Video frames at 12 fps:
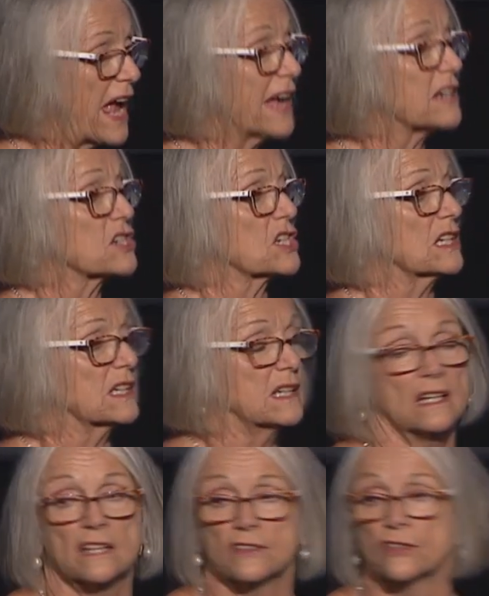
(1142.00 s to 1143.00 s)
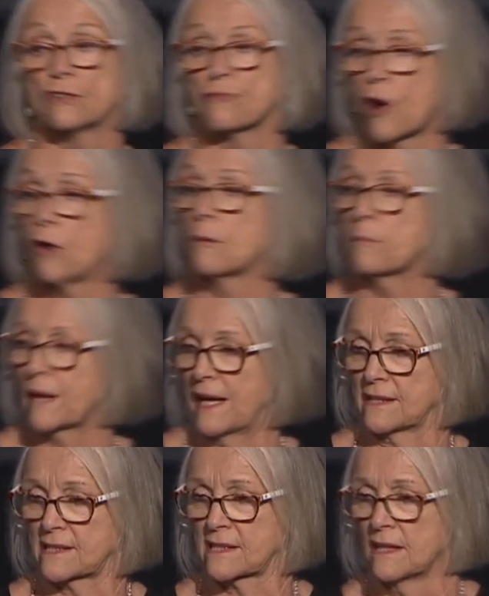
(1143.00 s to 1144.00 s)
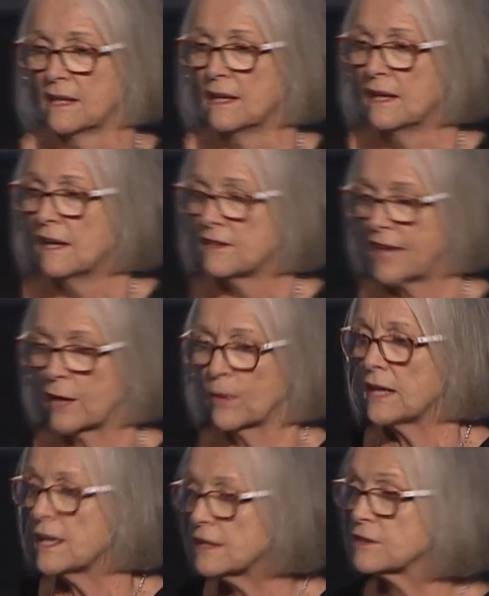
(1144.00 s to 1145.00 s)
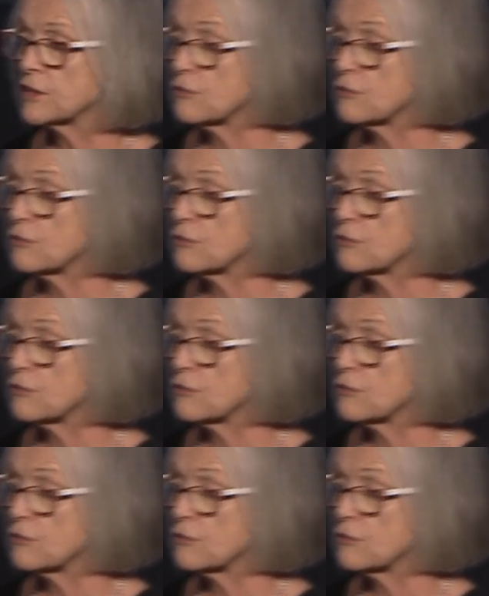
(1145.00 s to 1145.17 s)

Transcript: actually in the wrong place. They were in the